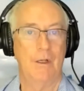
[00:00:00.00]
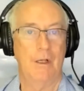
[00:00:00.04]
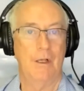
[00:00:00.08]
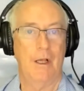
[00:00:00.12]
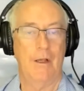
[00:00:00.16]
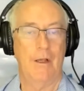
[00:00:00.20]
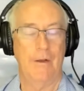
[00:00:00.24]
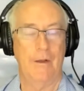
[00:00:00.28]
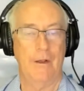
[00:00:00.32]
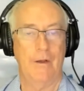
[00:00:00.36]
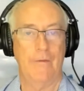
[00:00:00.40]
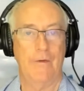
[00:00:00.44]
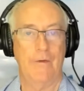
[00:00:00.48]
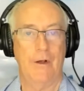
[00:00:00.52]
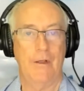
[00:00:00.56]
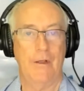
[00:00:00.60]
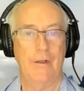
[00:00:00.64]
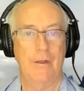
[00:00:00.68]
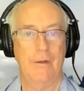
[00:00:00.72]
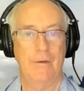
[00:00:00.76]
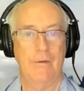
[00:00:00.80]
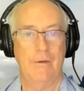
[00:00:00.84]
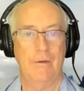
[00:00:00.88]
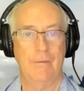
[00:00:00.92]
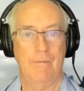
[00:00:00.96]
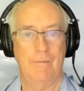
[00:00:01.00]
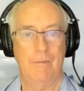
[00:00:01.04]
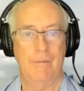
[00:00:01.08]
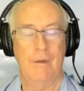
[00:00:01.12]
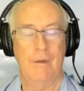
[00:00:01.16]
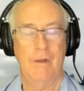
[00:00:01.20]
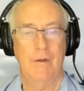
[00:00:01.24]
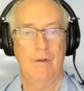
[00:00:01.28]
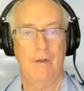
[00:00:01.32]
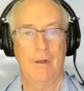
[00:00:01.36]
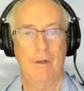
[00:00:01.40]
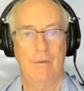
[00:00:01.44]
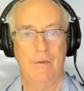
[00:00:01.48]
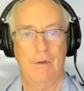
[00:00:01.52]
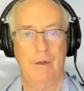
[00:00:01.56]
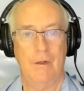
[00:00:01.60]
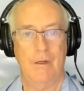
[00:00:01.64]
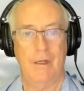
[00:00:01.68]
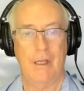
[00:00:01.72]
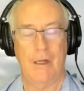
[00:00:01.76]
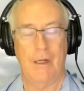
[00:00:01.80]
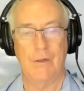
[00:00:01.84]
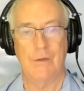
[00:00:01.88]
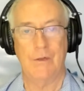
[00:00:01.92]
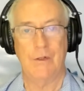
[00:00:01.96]
I, I find the
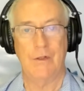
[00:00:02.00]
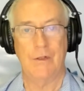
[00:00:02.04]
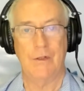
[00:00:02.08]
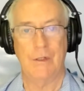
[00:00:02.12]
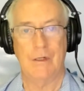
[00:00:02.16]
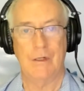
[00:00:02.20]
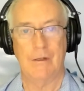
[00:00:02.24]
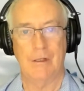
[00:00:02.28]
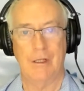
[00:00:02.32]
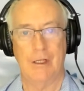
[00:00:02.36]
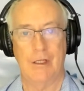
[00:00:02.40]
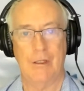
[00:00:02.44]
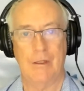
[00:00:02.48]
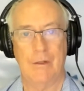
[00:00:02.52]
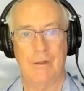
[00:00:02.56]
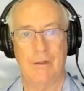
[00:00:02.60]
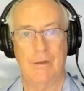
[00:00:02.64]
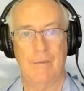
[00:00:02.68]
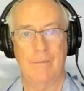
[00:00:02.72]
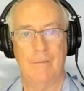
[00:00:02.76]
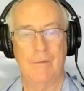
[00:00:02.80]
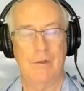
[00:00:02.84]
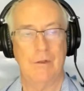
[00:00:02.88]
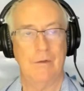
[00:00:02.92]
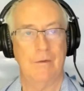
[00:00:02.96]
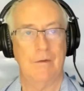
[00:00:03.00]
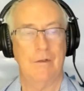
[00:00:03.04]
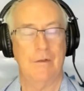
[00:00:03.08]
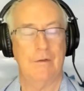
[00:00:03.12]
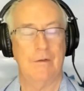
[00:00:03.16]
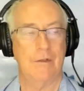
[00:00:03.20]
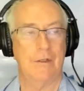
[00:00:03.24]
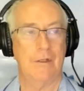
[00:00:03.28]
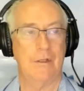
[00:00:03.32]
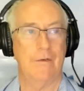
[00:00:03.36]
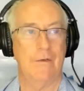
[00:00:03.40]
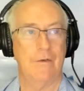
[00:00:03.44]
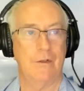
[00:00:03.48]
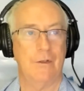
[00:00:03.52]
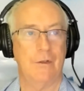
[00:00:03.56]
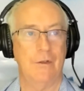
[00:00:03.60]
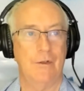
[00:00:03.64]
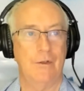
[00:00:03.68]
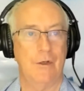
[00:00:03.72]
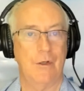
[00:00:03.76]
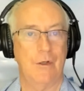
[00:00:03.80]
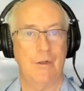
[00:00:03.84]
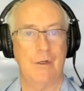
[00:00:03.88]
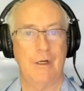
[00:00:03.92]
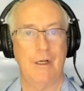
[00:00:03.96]
countries that have let them to themselves
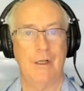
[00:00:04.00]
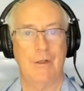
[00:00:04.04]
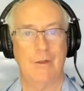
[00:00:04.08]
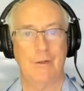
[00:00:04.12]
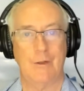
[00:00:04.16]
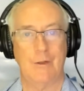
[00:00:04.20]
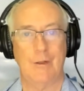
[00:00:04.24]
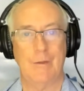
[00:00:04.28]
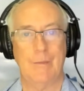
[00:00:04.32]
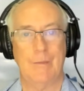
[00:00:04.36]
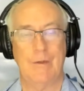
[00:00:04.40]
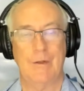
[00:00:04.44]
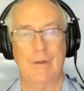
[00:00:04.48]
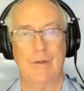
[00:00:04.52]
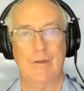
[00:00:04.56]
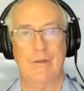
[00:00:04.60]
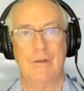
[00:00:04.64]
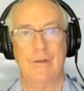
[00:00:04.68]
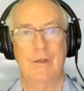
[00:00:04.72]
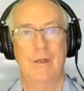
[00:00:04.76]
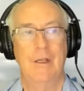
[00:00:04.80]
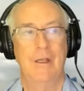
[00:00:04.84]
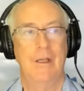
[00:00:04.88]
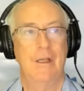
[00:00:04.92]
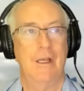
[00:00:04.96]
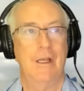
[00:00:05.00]
turn a trade surplus